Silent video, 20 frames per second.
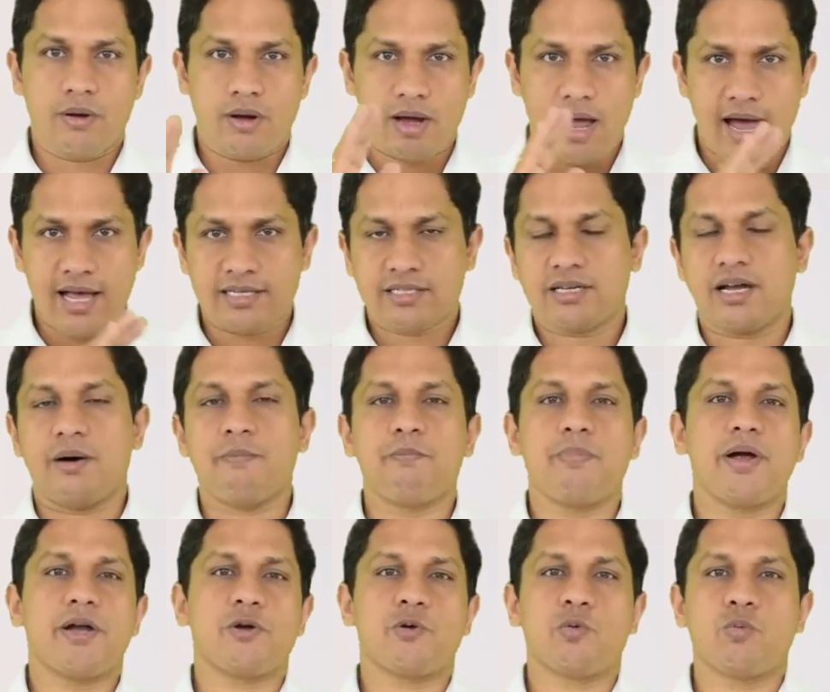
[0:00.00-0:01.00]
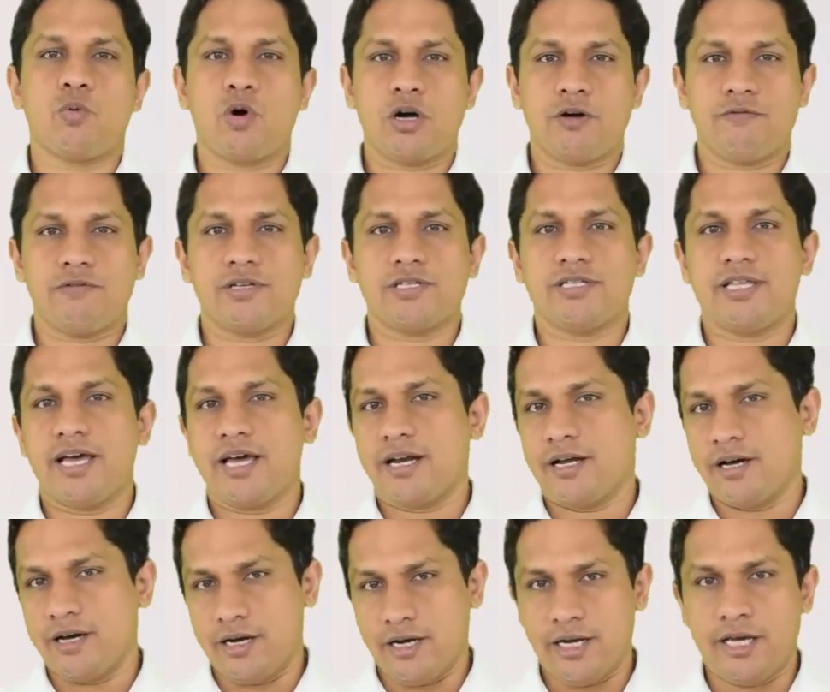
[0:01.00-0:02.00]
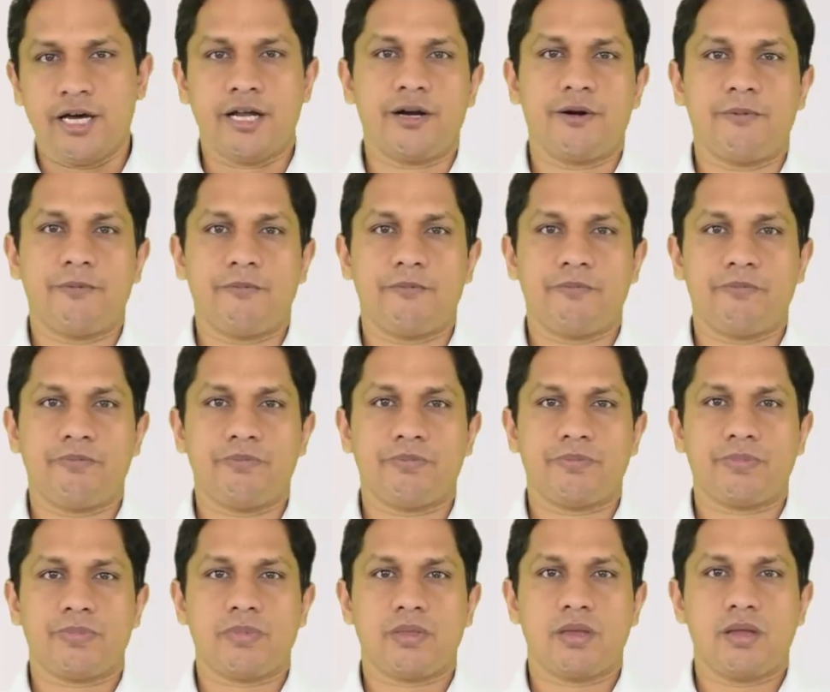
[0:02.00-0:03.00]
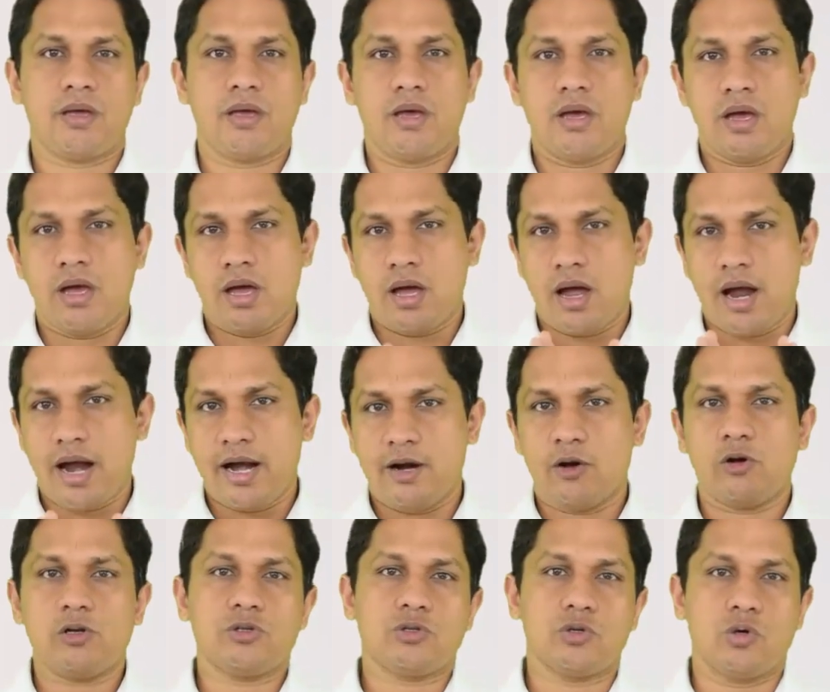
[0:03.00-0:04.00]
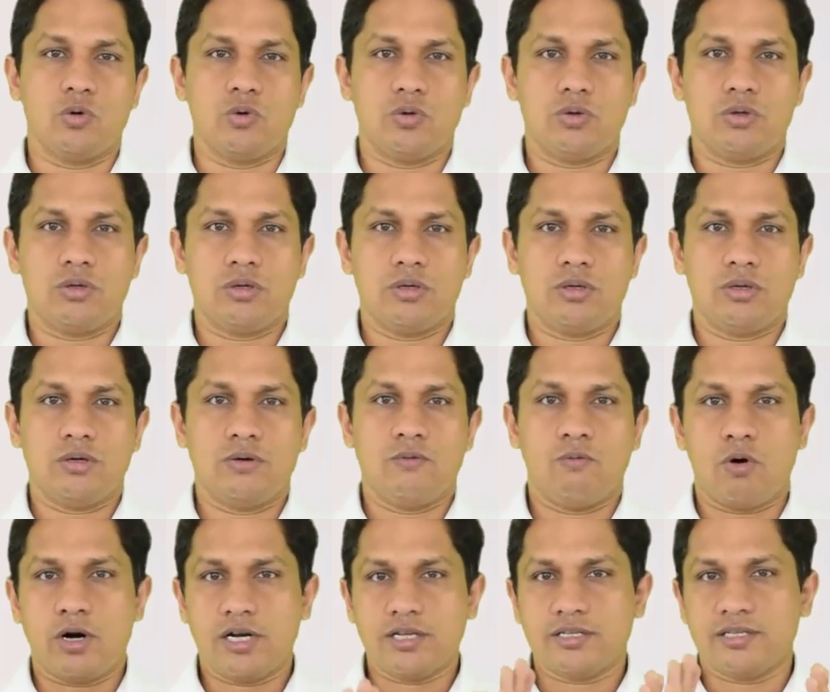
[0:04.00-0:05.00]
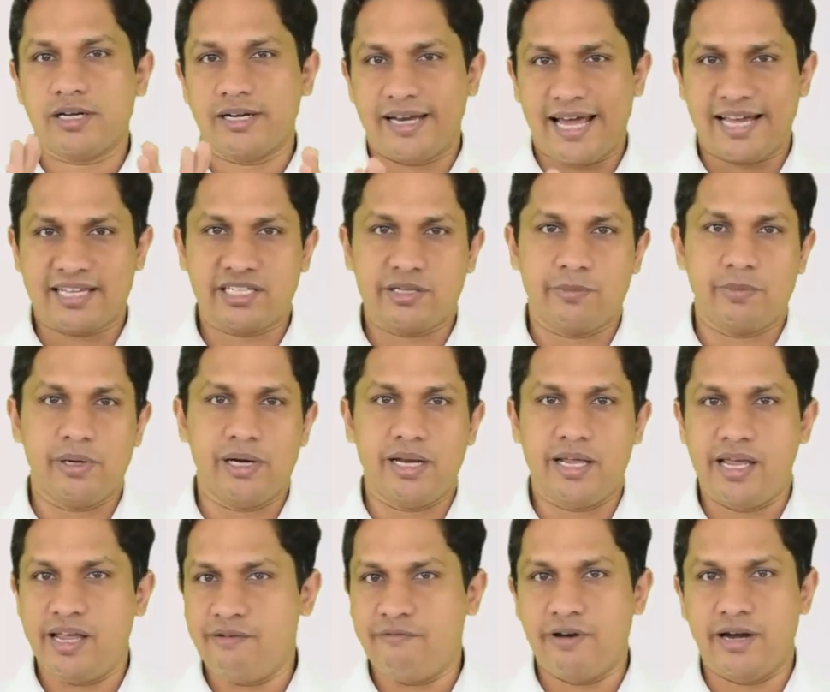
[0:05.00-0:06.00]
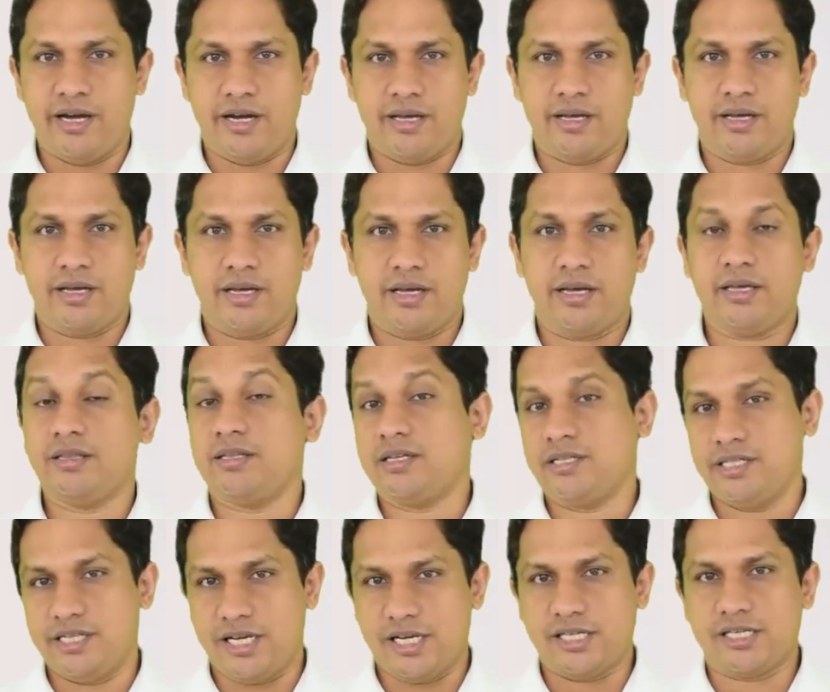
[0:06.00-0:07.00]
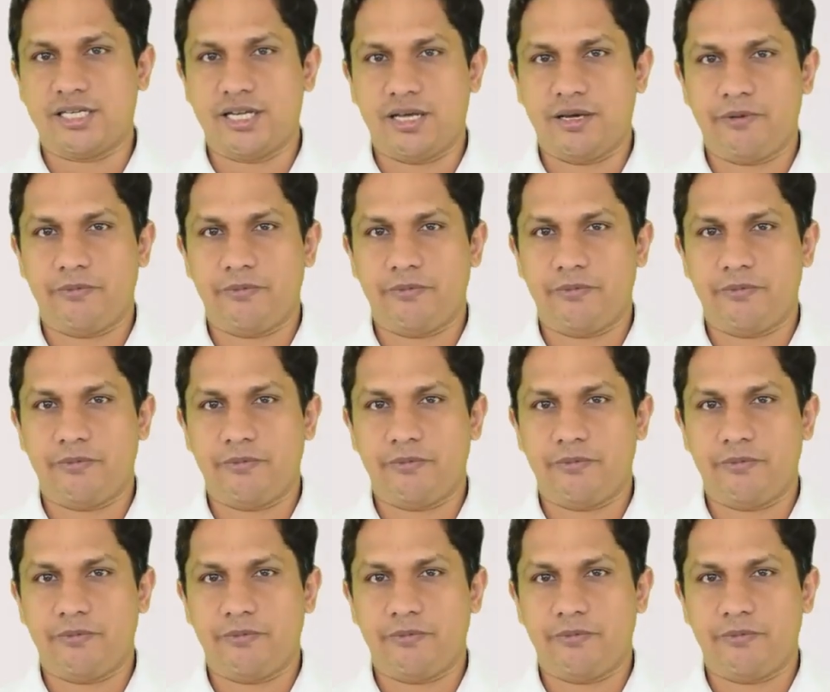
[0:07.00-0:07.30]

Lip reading: as compared to what was there earlier, and also what is the taxable event in the GST.